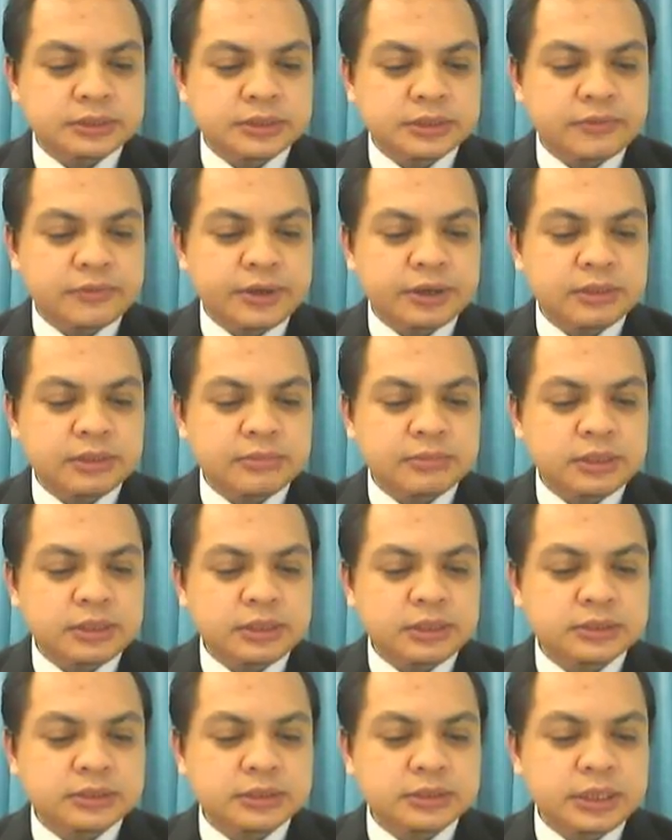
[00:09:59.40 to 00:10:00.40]
So
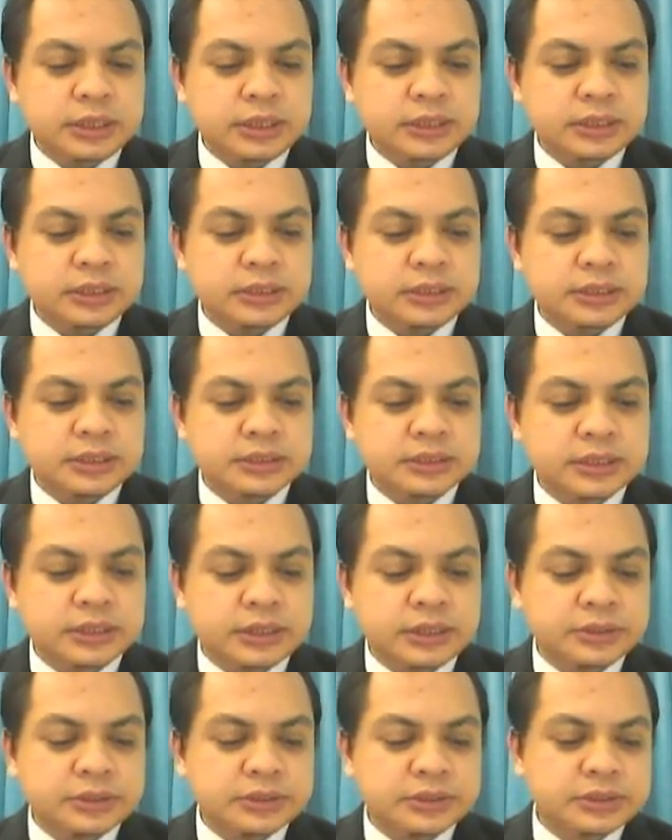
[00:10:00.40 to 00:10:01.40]
variables and the design
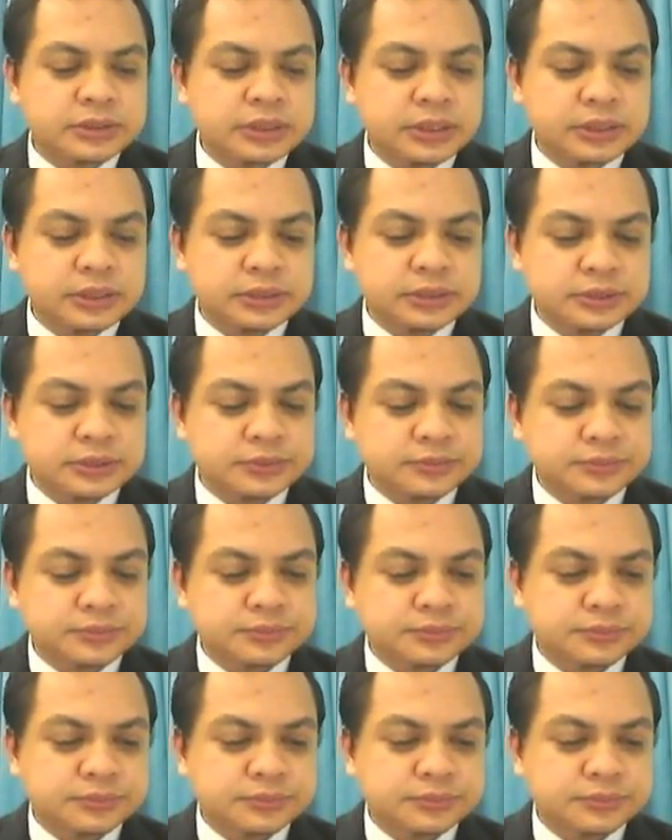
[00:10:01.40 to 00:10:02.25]
characteristics.